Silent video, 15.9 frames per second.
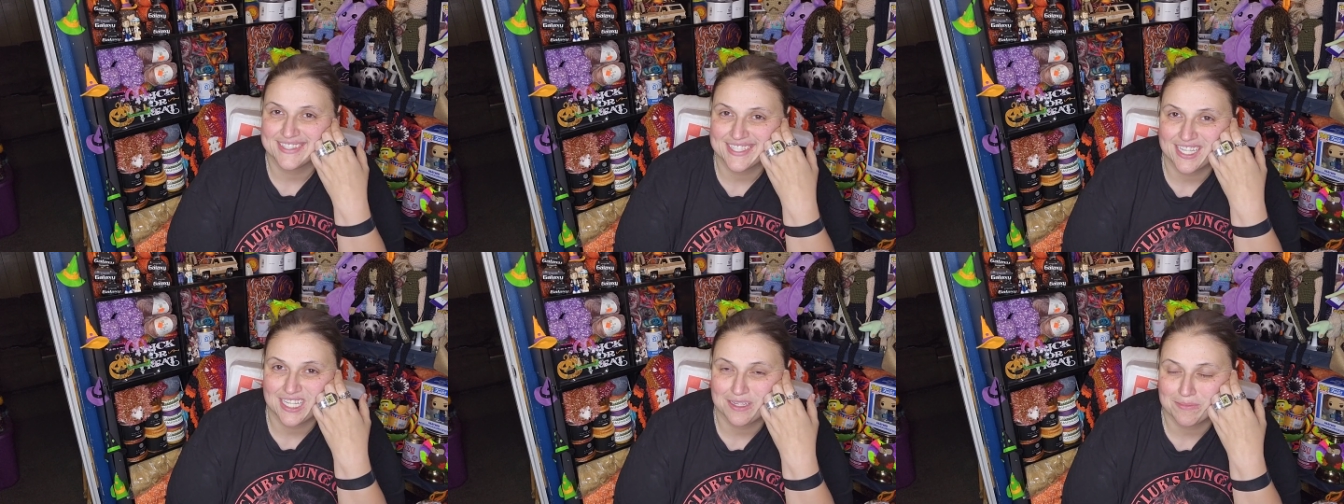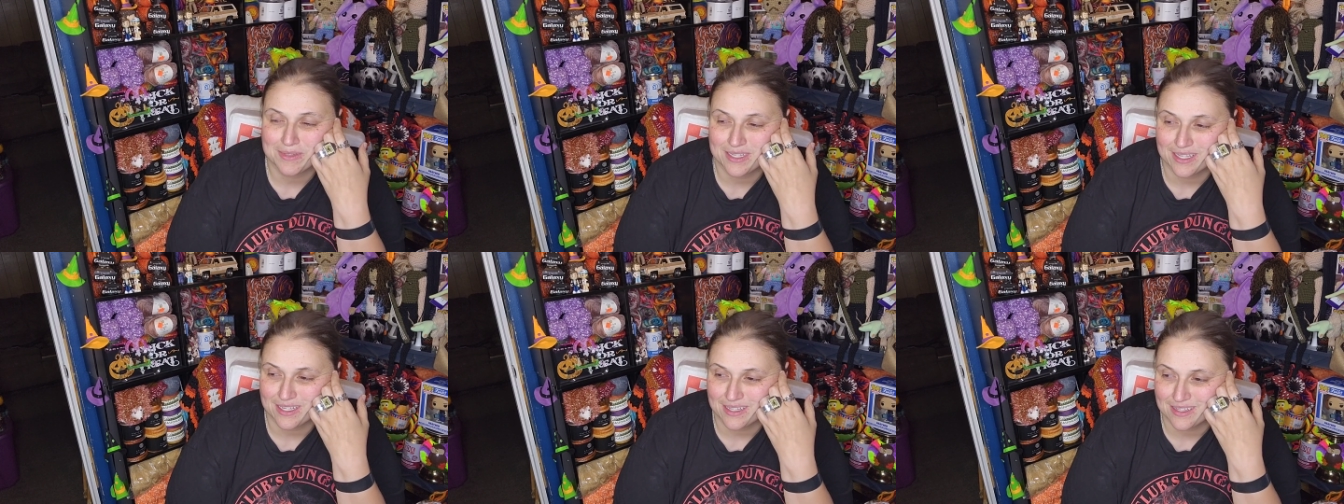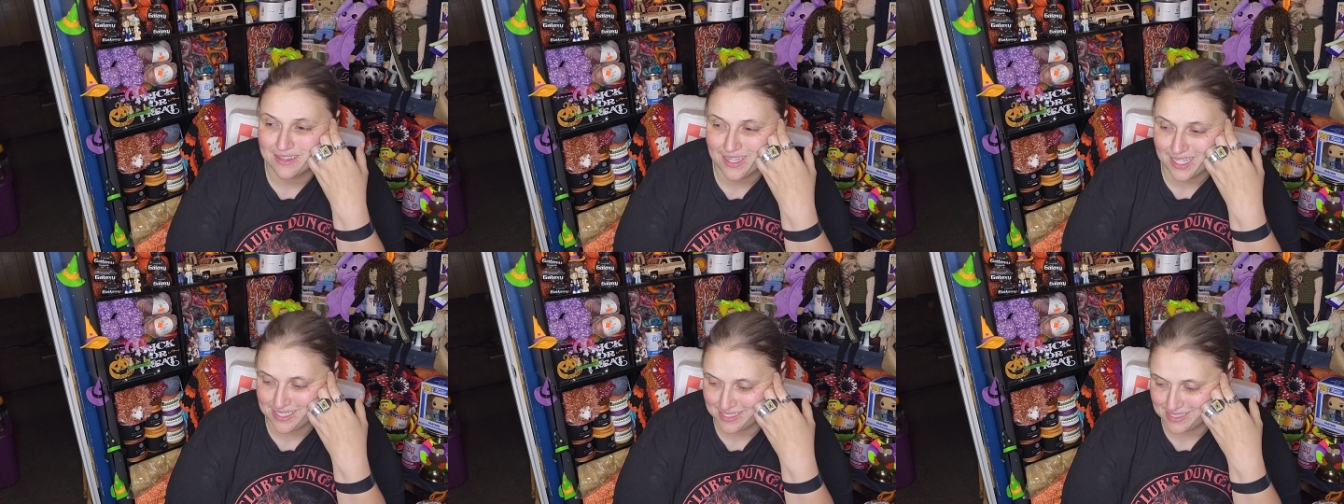and I'm gonna get
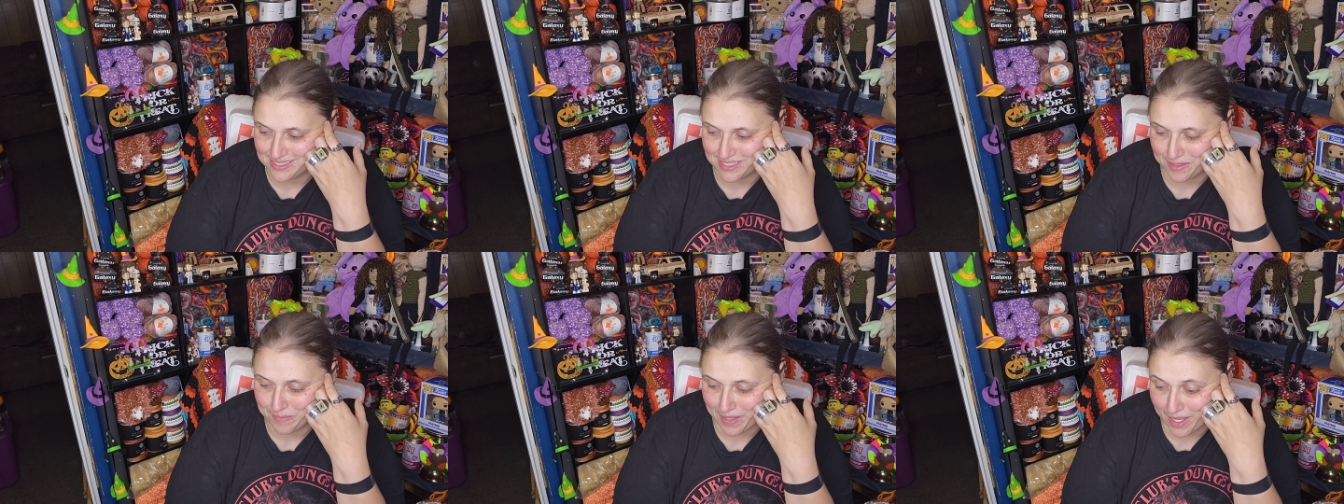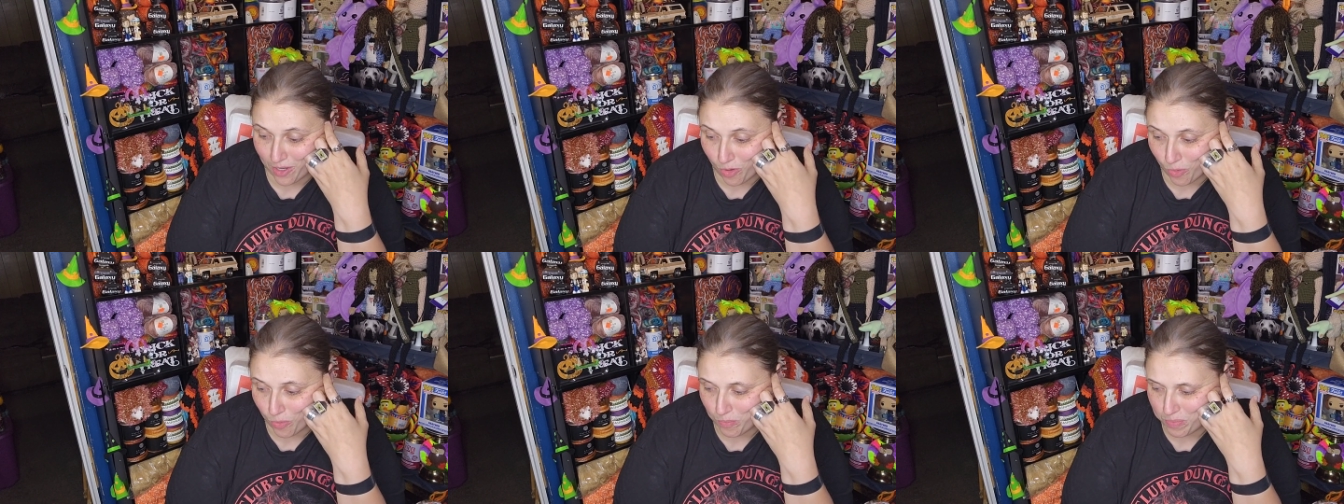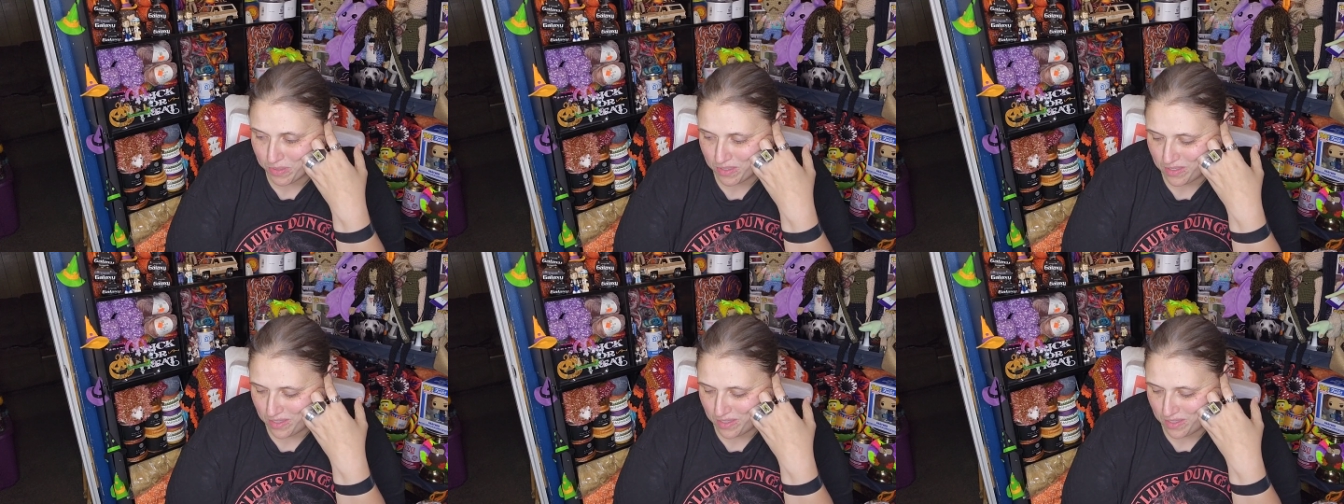lots of sleep, I hope.